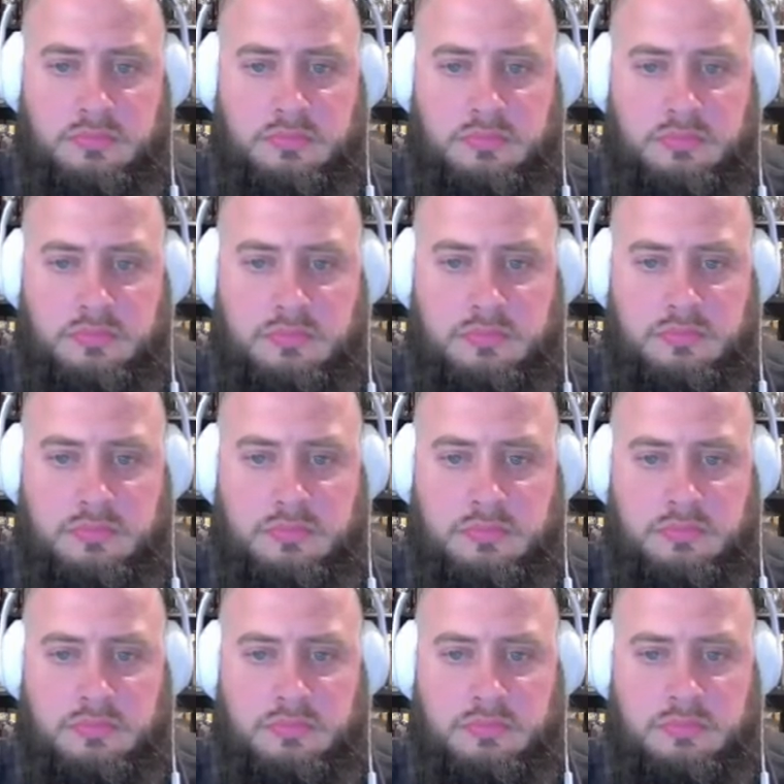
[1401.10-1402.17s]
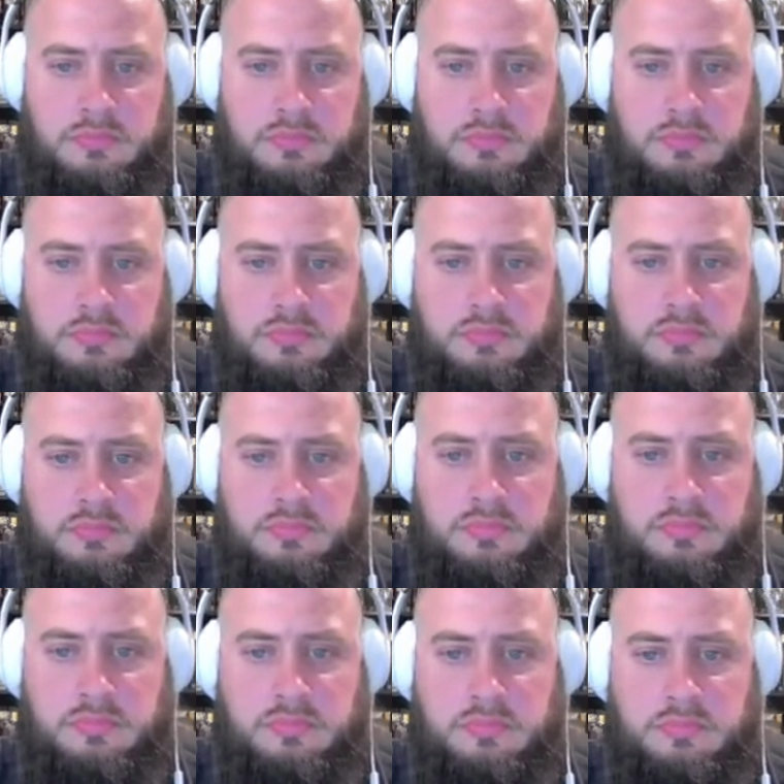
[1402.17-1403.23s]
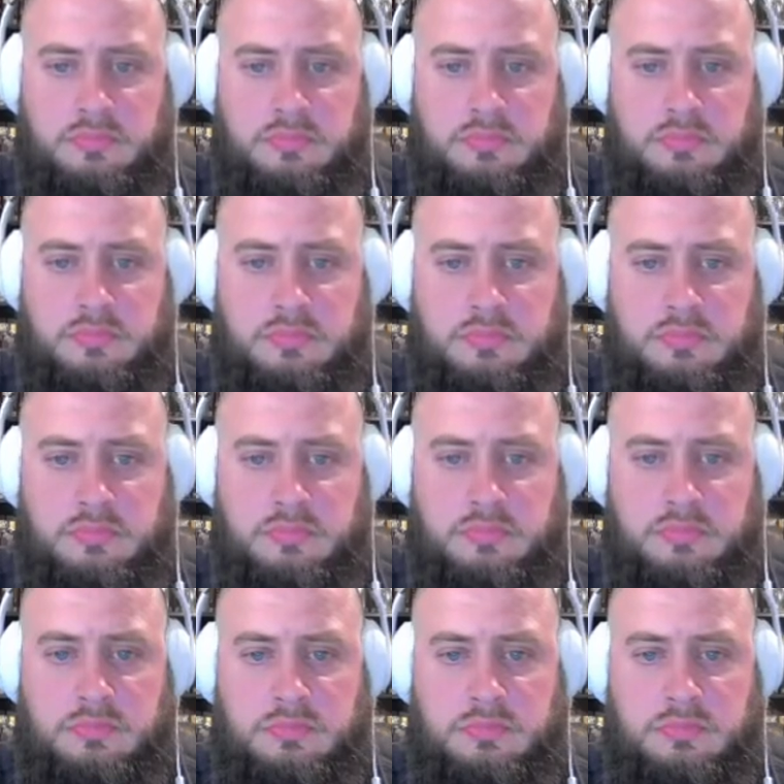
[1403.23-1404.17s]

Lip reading: The person shown says nothing.